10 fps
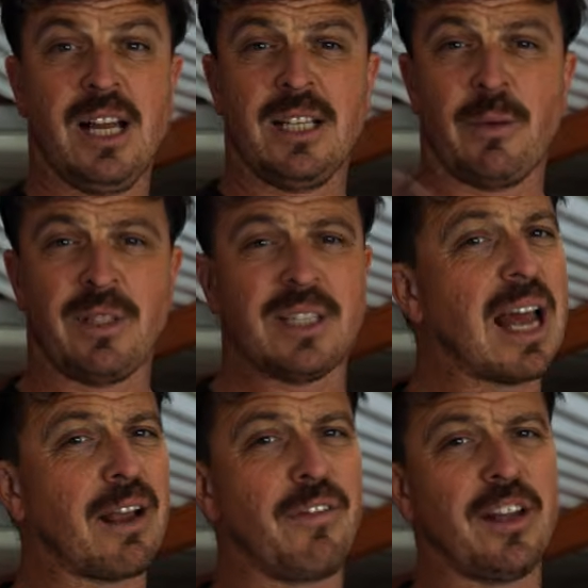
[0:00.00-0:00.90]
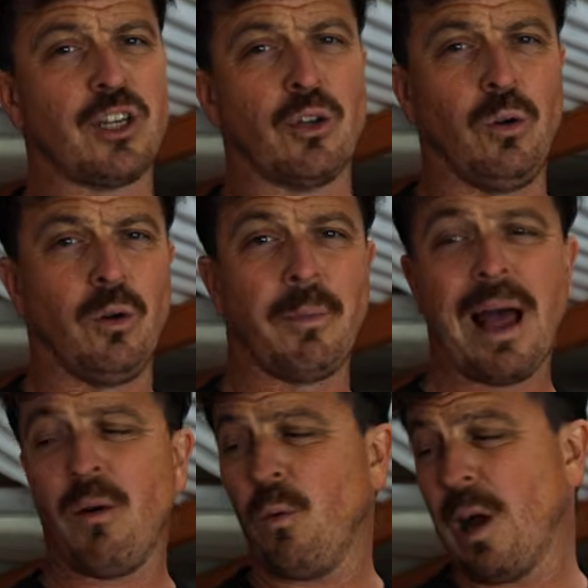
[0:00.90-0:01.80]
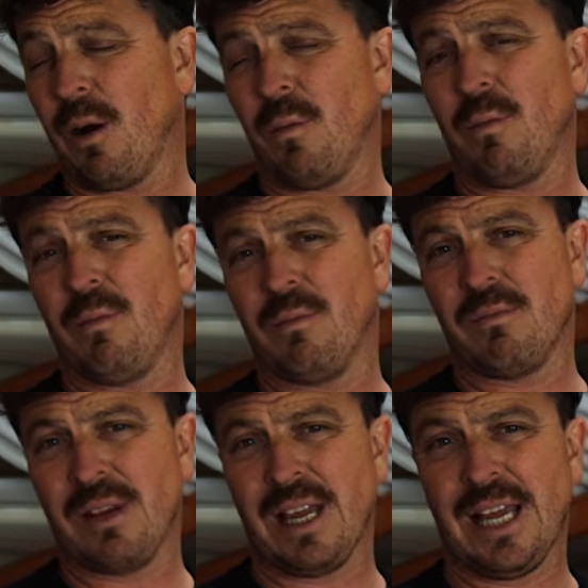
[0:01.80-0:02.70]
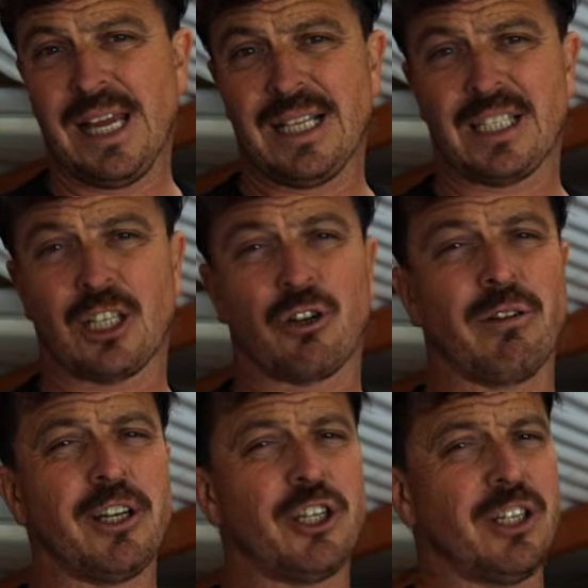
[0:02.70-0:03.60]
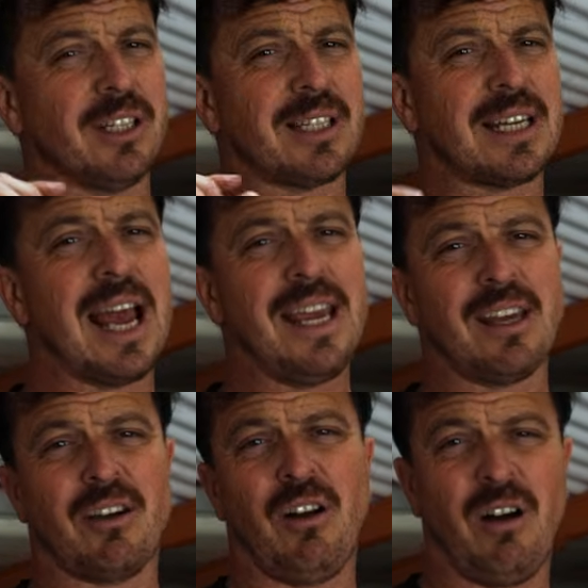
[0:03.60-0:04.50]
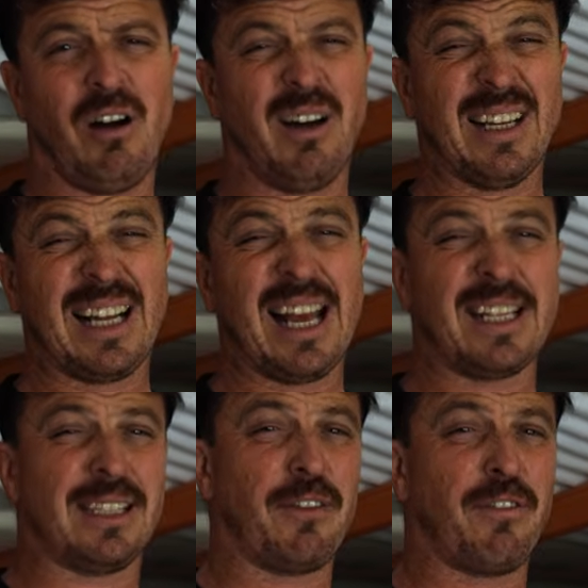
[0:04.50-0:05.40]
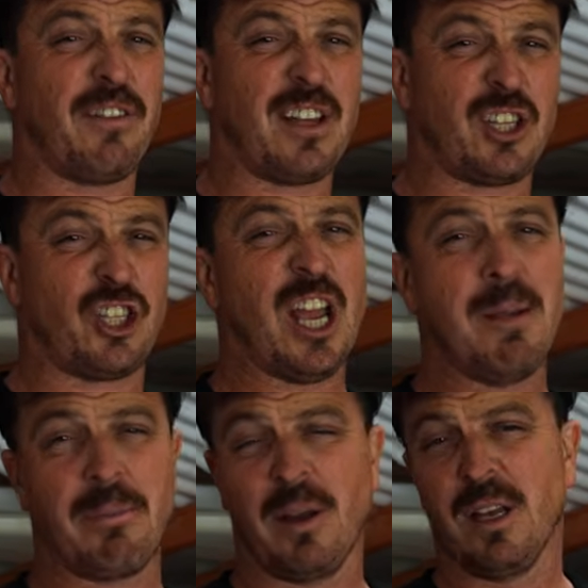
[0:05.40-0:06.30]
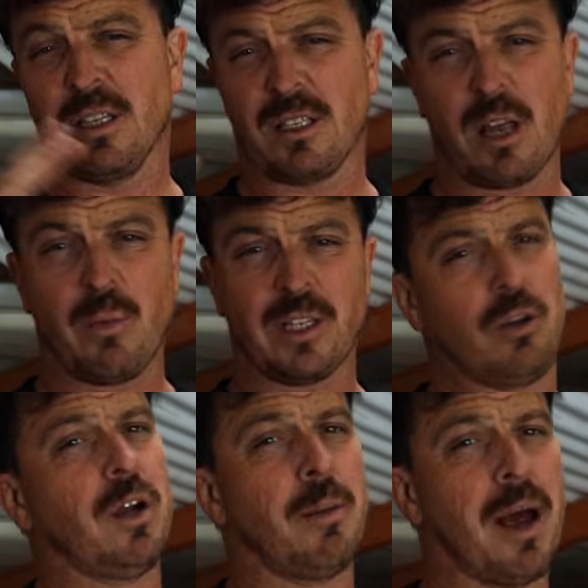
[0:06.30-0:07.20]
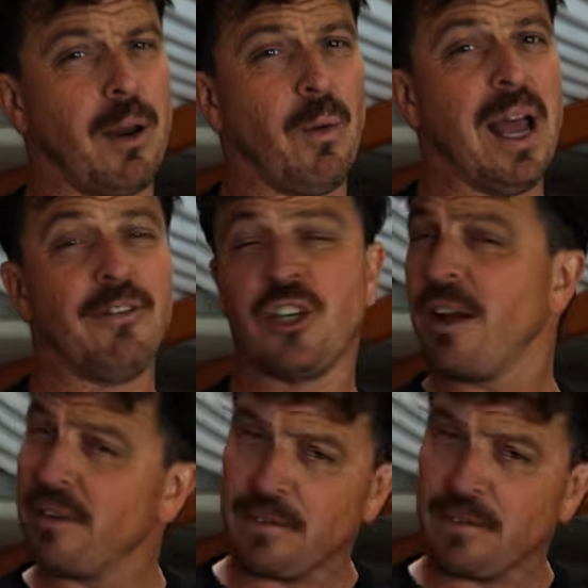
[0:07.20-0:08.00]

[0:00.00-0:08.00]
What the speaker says: So what's the Tankfish all about? Well, it's Christiaan's take on a classic fish shape. So we're talking about a wave generally